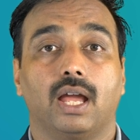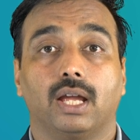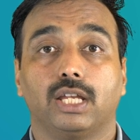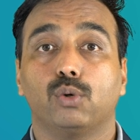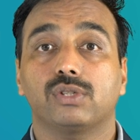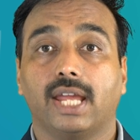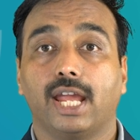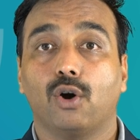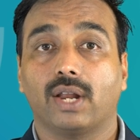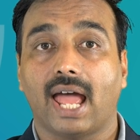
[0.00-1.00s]
Use a
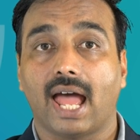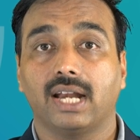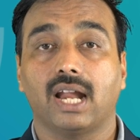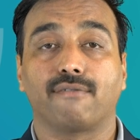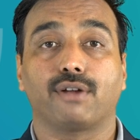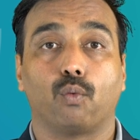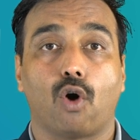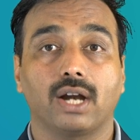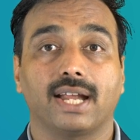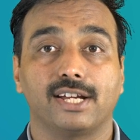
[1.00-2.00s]
or an after
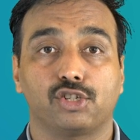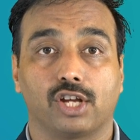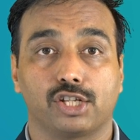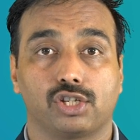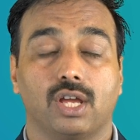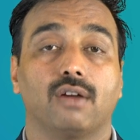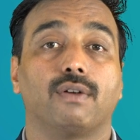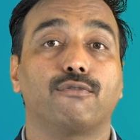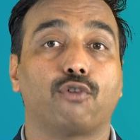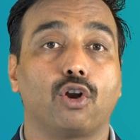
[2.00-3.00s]
what and such
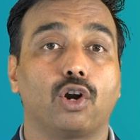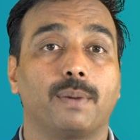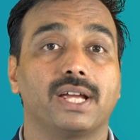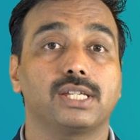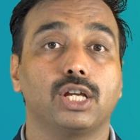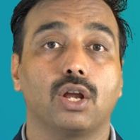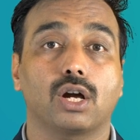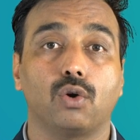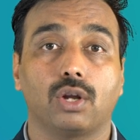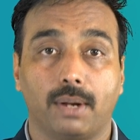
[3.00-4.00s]
when followed by a singular
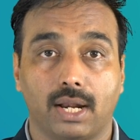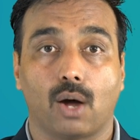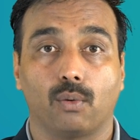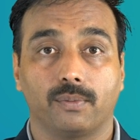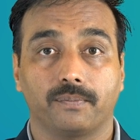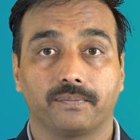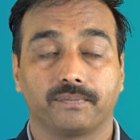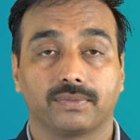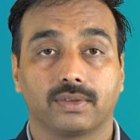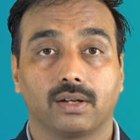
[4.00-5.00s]
countable noun.
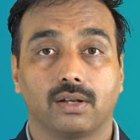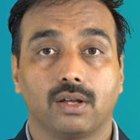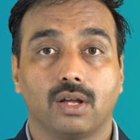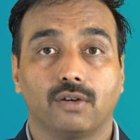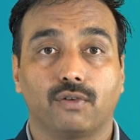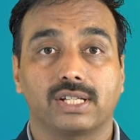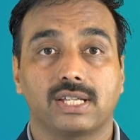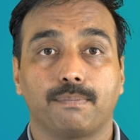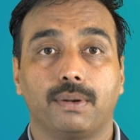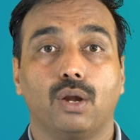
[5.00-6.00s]
For
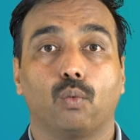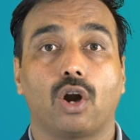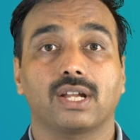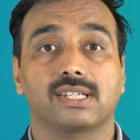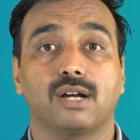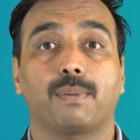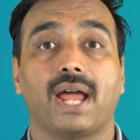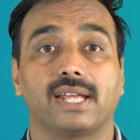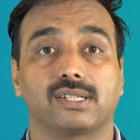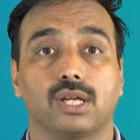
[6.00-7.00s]
example, what a
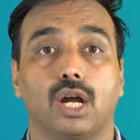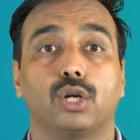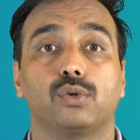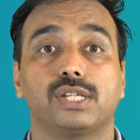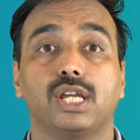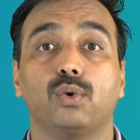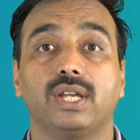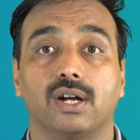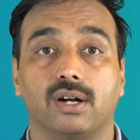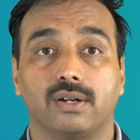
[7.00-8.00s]
surprise to see you
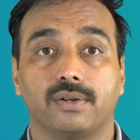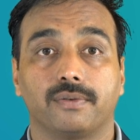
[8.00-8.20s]
here.